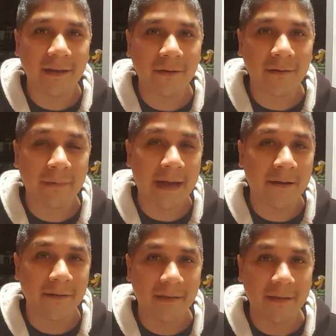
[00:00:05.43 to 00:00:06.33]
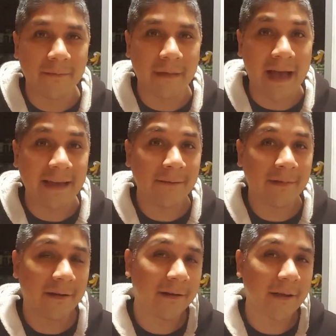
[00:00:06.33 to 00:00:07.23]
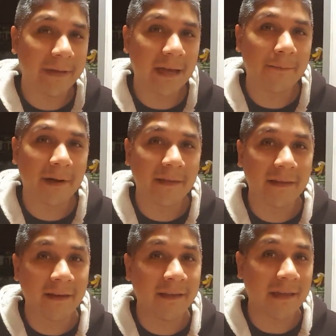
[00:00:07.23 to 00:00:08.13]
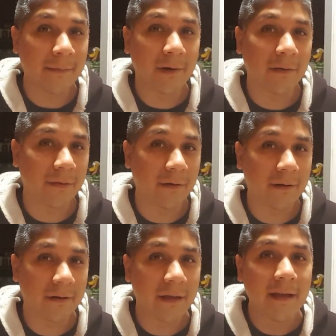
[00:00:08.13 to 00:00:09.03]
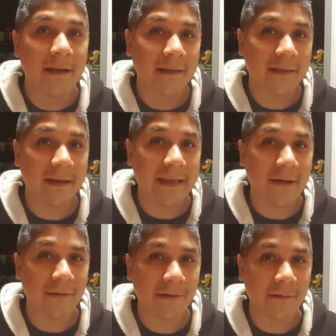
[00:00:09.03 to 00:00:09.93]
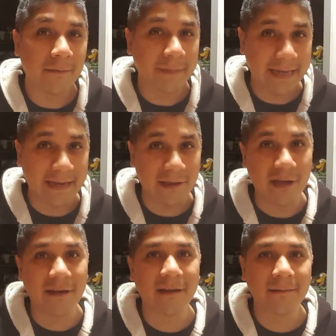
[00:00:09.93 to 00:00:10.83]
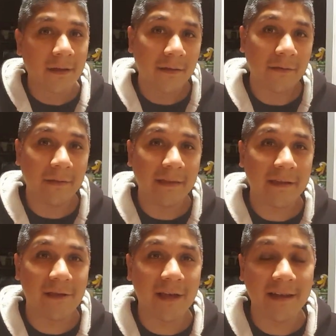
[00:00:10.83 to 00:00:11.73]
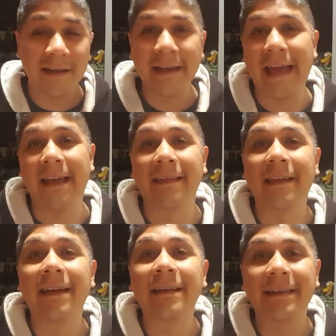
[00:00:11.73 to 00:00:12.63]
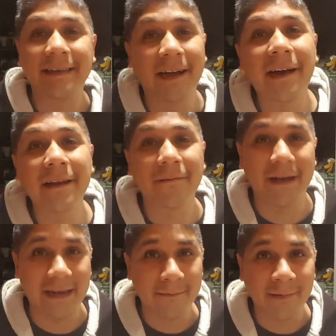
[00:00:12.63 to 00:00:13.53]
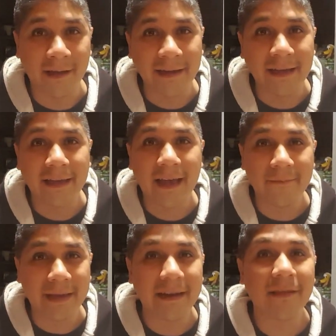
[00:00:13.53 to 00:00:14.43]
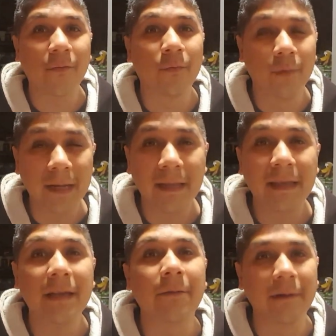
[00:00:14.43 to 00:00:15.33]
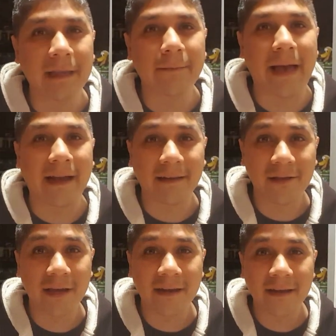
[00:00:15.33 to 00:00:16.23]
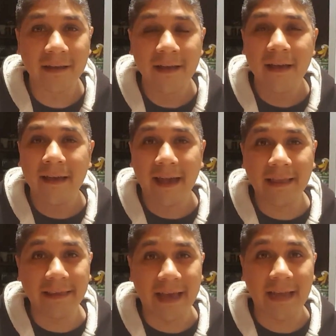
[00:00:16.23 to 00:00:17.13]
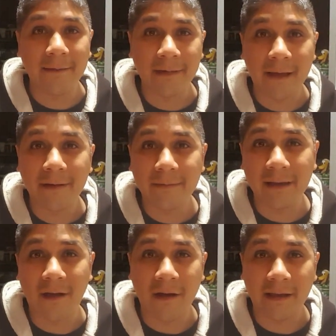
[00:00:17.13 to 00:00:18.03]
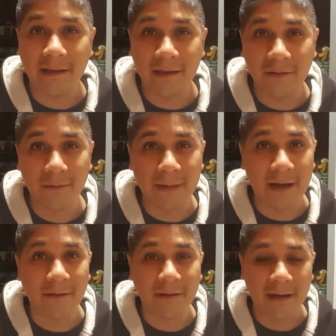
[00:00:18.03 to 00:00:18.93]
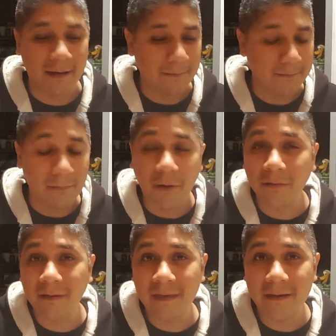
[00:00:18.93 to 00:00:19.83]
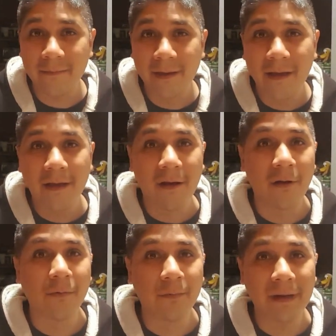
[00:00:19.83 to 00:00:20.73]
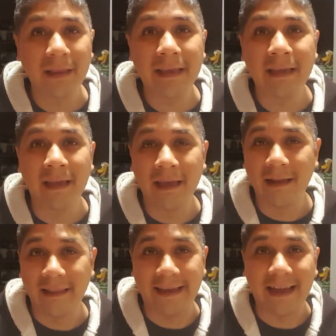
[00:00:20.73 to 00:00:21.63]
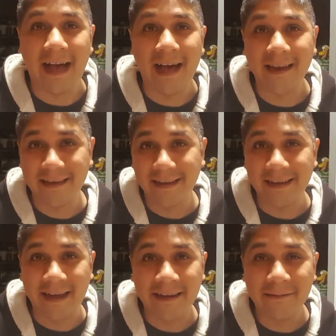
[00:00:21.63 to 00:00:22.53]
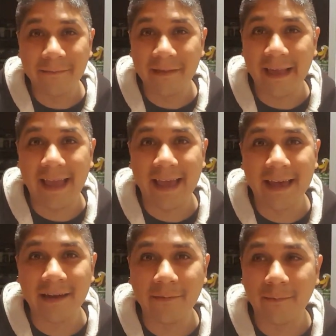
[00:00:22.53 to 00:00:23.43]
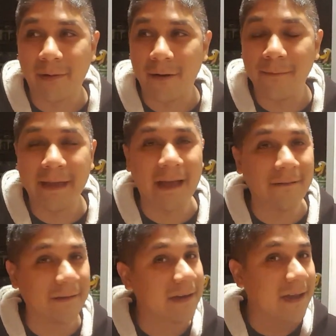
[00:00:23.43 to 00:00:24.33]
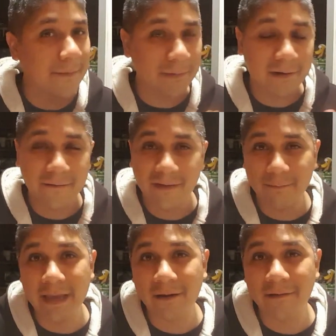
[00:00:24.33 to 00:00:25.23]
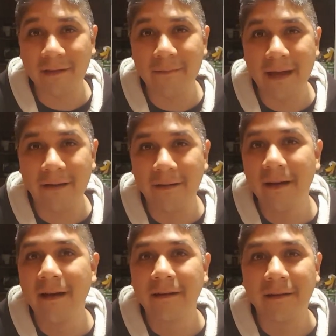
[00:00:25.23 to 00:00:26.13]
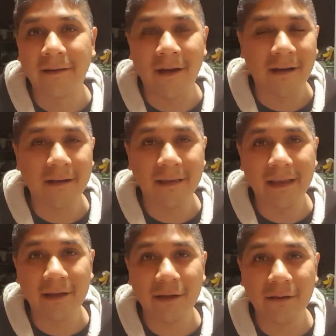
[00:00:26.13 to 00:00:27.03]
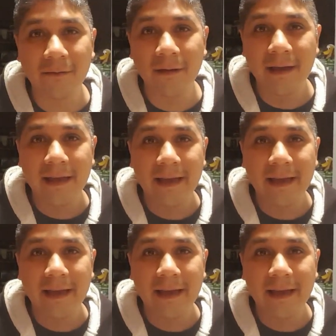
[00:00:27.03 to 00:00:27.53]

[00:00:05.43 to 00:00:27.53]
to you about some items that are coming up on the December 3rd City Council meeting agenda. So this agenda has a ton of items on it. I mean, it's a really packed agenda, and the items I'm going to be talking to you about, most of them are really like hot ticket items and would probably have a number of speakers come out to talk on the issue,